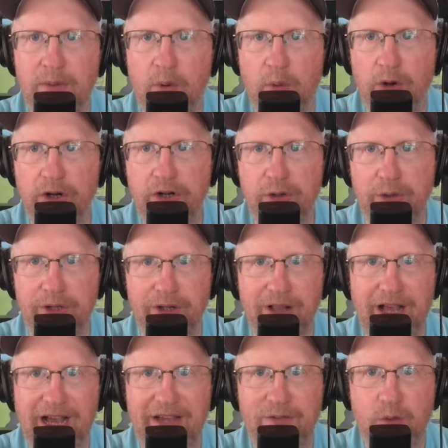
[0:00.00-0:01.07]
But we're doing a
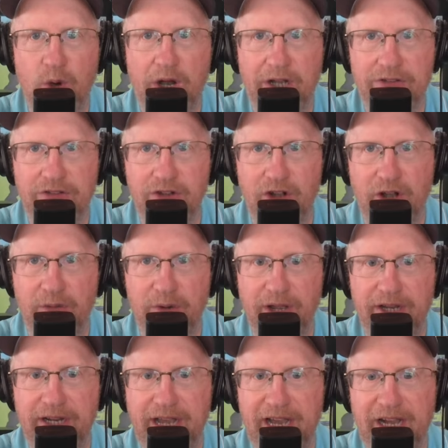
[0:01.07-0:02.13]
live watch-along
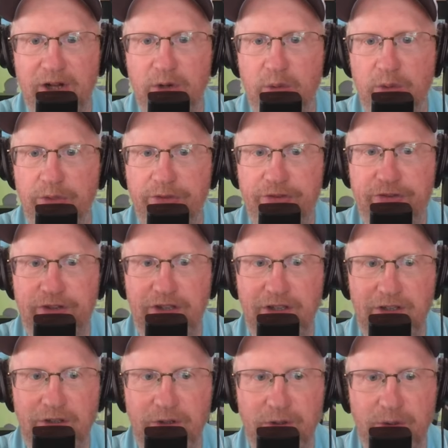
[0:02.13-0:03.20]
right now with
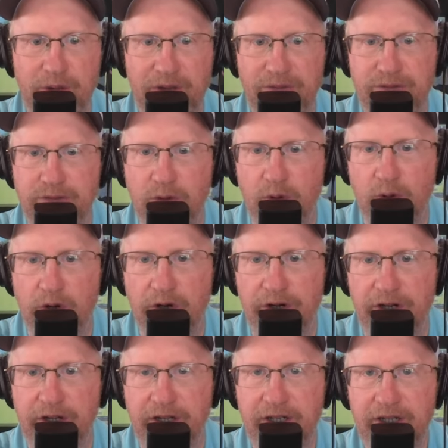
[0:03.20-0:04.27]
CU and
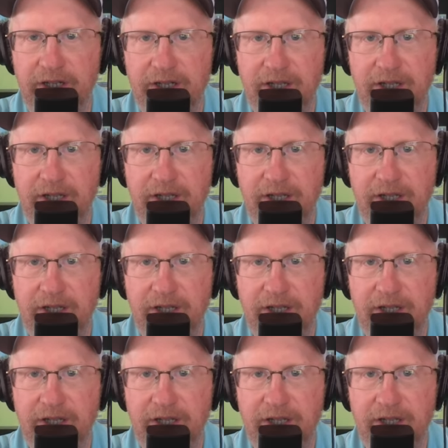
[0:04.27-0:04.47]
Florida.